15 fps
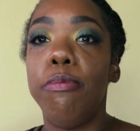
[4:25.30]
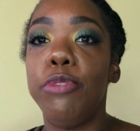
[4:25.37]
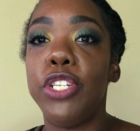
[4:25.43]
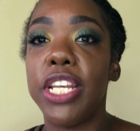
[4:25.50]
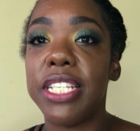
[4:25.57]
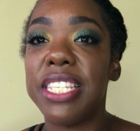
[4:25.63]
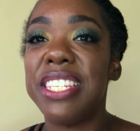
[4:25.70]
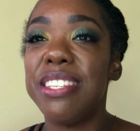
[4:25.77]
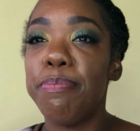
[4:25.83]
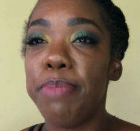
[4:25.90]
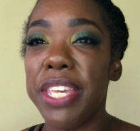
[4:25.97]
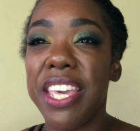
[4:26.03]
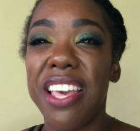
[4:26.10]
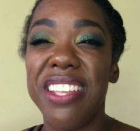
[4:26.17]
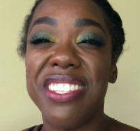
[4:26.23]
just
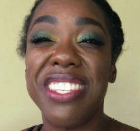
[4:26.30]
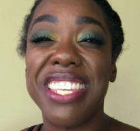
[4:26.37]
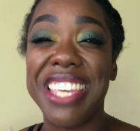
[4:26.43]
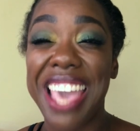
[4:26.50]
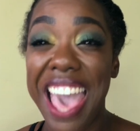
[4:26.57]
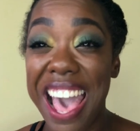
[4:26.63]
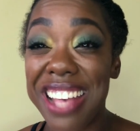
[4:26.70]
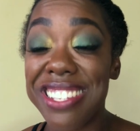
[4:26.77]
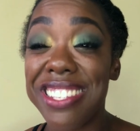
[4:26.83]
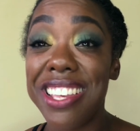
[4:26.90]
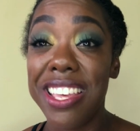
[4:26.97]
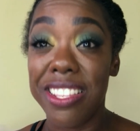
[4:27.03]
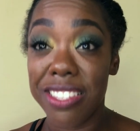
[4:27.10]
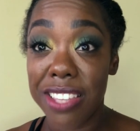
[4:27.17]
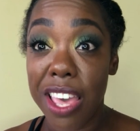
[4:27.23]
because gas
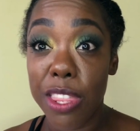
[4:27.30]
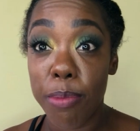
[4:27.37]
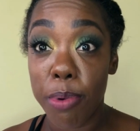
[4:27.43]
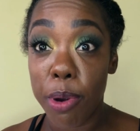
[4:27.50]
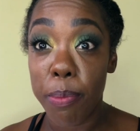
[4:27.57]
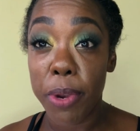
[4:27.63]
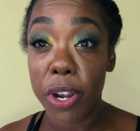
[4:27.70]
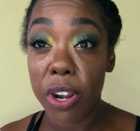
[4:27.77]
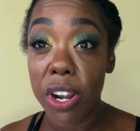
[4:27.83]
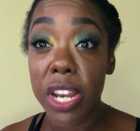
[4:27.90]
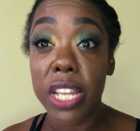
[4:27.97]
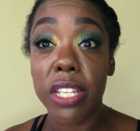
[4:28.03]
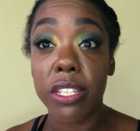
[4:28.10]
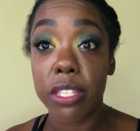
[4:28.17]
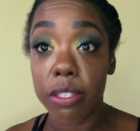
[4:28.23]
inside the perimeter
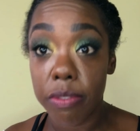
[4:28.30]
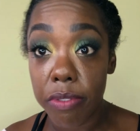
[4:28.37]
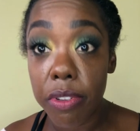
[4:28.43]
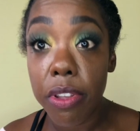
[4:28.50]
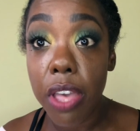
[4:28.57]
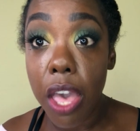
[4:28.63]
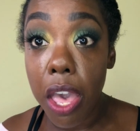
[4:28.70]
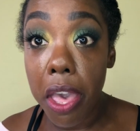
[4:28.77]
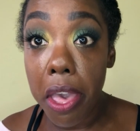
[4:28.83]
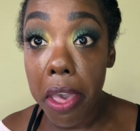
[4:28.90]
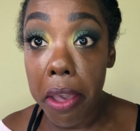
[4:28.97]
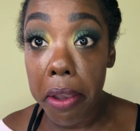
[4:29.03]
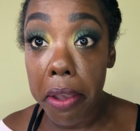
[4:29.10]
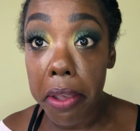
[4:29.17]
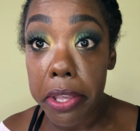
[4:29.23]
is
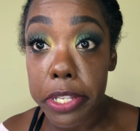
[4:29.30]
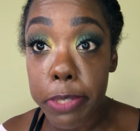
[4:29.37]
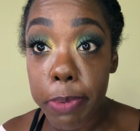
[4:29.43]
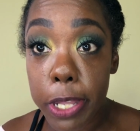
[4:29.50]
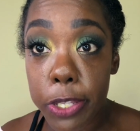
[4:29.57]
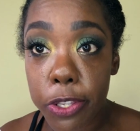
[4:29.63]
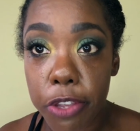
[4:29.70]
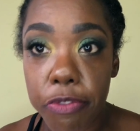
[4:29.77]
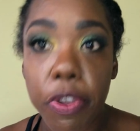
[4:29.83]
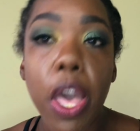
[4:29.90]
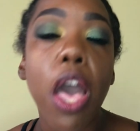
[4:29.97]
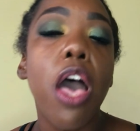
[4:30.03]
hecka expensive.